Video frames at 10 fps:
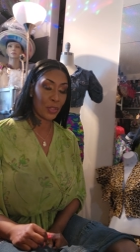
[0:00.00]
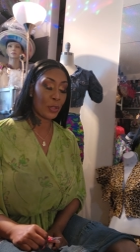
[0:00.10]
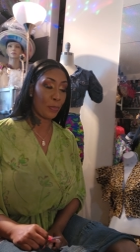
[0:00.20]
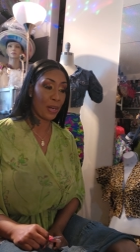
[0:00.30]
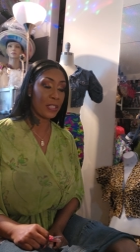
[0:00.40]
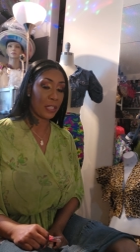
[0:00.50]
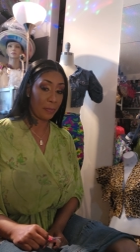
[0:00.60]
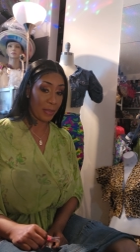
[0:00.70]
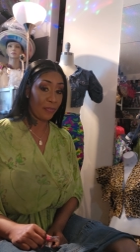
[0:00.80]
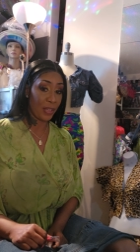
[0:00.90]
the brace to
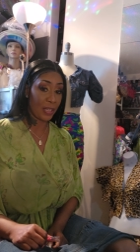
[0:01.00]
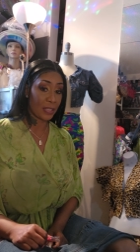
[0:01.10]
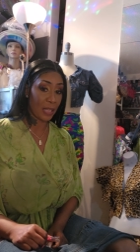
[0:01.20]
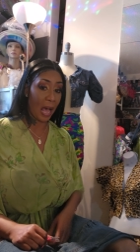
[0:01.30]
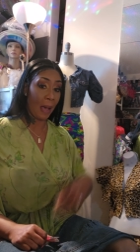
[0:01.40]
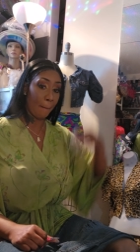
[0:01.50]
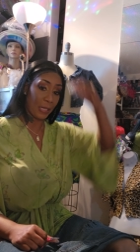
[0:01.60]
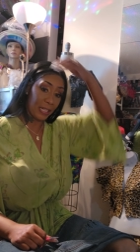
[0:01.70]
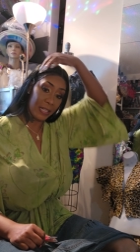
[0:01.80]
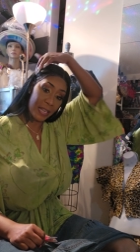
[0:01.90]
be fixed. I
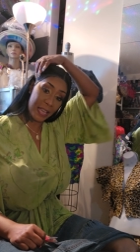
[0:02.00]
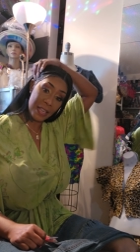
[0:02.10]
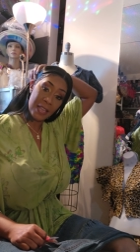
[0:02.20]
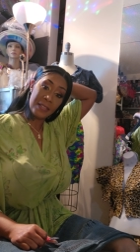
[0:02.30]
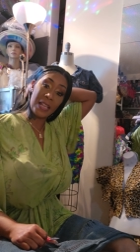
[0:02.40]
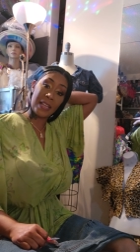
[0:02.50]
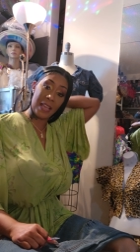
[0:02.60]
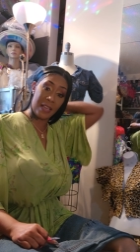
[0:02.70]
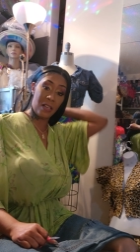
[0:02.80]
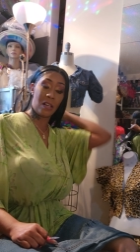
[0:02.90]
believe that they
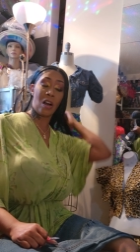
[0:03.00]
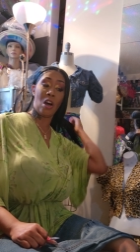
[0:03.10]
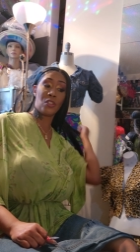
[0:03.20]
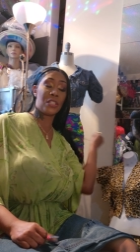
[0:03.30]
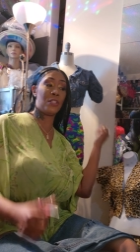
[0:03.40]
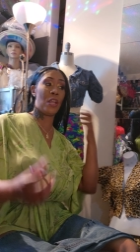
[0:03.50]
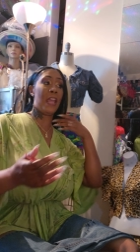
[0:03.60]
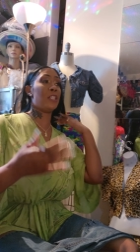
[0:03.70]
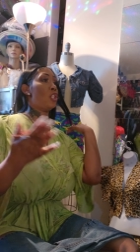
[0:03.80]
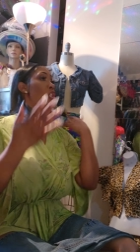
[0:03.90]
gave her a cost. Because
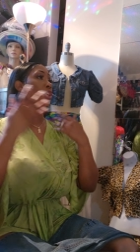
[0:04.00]
as she